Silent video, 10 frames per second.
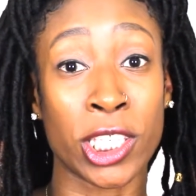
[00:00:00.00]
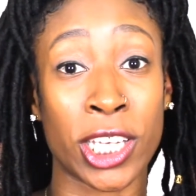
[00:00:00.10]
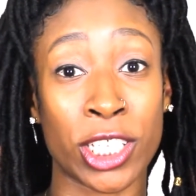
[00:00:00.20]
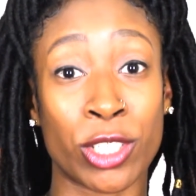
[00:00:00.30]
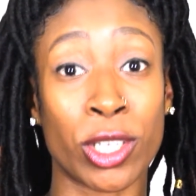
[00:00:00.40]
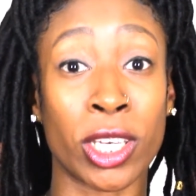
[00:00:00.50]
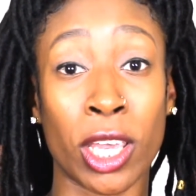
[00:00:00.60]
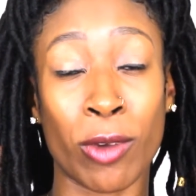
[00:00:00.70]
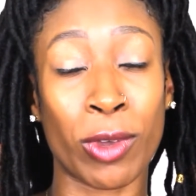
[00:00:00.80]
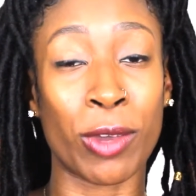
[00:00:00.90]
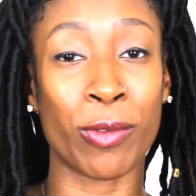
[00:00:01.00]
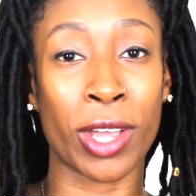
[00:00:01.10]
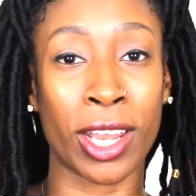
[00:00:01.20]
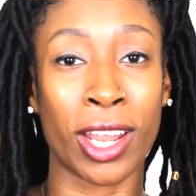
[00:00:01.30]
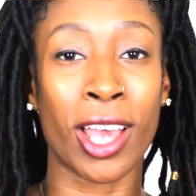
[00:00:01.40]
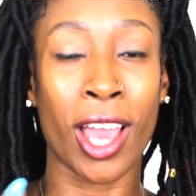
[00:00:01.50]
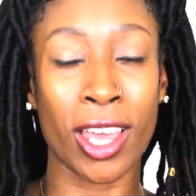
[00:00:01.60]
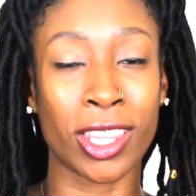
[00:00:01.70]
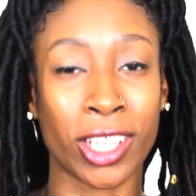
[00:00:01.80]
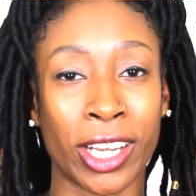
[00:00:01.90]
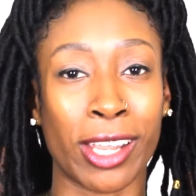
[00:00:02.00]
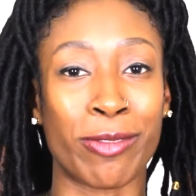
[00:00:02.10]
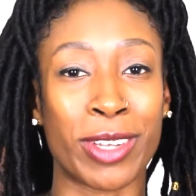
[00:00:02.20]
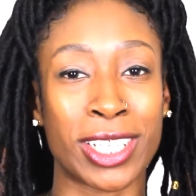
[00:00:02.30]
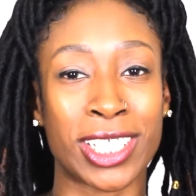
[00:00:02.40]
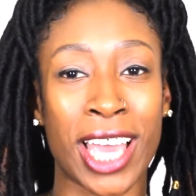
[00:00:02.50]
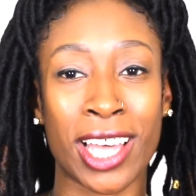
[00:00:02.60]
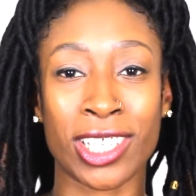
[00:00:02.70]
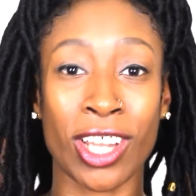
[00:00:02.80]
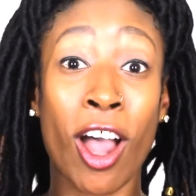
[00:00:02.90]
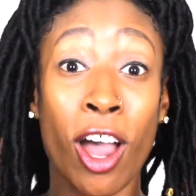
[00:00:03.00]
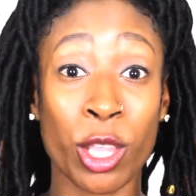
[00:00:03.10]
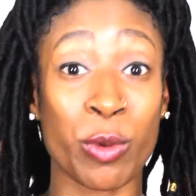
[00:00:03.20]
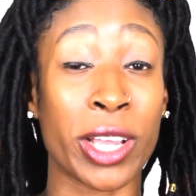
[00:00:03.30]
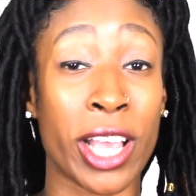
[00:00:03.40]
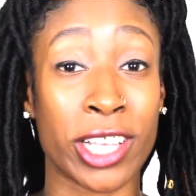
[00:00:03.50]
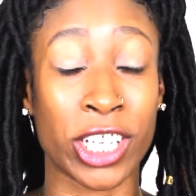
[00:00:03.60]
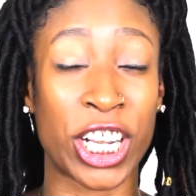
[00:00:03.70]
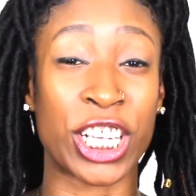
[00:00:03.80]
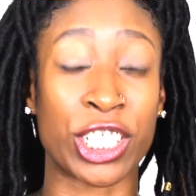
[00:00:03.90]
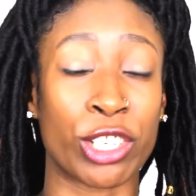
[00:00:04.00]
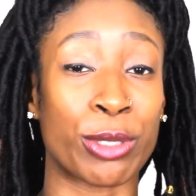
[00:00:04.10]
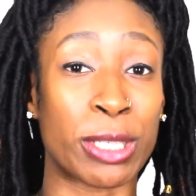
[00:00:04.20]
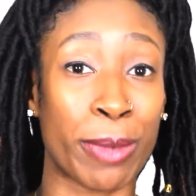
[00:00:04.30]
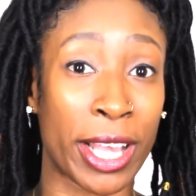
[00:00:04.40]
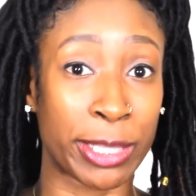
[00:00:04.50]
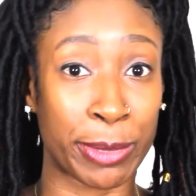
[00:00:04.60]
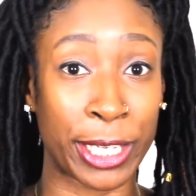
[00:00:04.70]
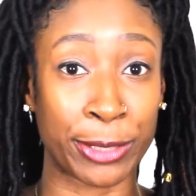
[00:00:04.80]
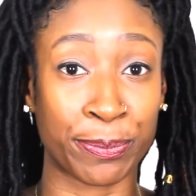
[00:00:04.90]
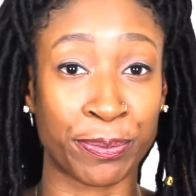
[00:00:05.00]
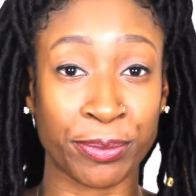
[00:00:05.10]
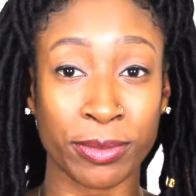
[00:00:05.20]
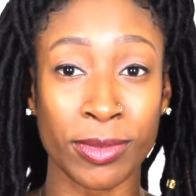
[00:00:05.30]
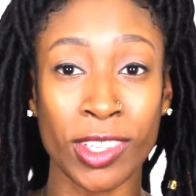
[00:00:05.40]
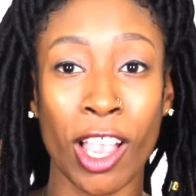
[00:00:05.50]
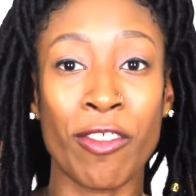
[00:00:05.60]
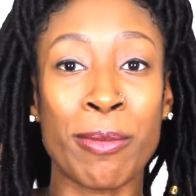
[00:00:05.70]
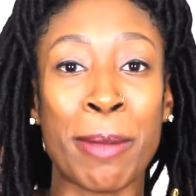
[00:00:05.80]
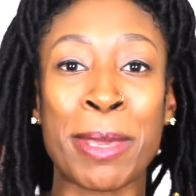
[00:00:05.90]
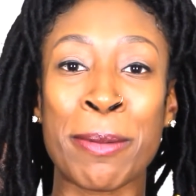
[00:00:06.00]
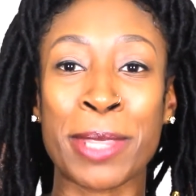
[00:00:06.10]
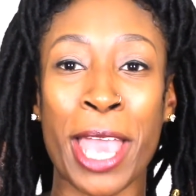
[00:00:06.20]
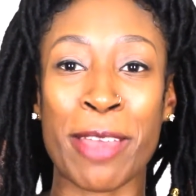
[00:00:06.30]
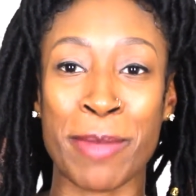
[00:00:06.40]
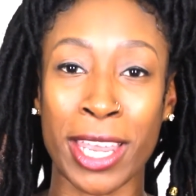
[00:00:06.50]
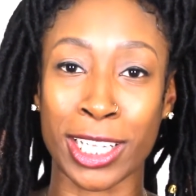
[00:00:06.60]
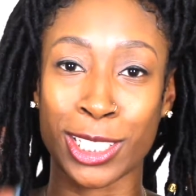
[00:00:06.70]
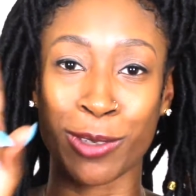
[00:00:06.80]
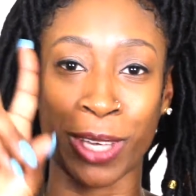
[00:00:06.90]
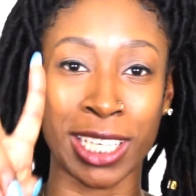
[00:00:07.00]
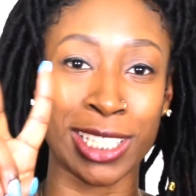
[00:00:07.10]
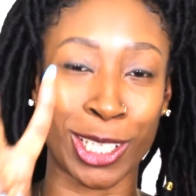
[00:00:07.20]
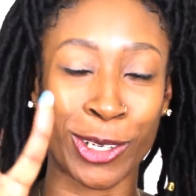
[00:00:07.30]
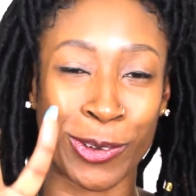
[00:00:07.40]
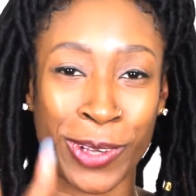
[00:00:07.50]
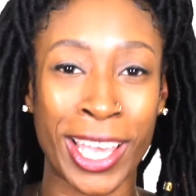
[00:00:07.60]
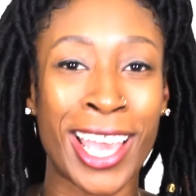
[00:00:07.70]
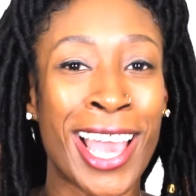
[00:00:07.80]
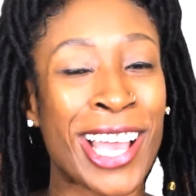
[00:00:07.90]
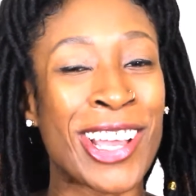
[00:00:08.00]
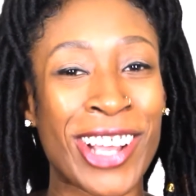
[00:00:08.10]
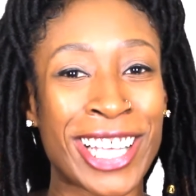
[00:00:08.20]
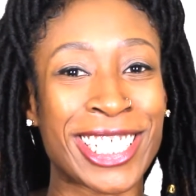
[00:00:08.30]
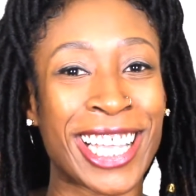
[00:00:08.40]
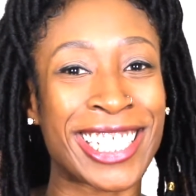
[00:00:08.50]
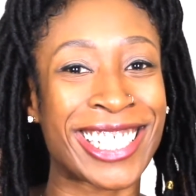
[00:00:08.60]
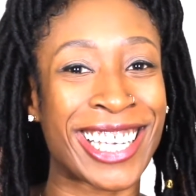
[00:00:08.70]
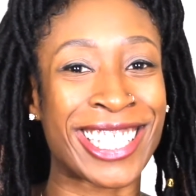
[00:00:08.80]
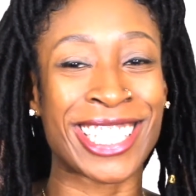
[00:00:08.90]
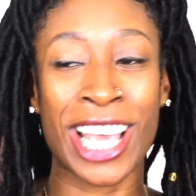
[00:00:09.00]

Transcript: so that you can get week one of the 30 Day Fitness Challenge and all the workouts are in the description box below. For my people that have made it to week two, congratulations.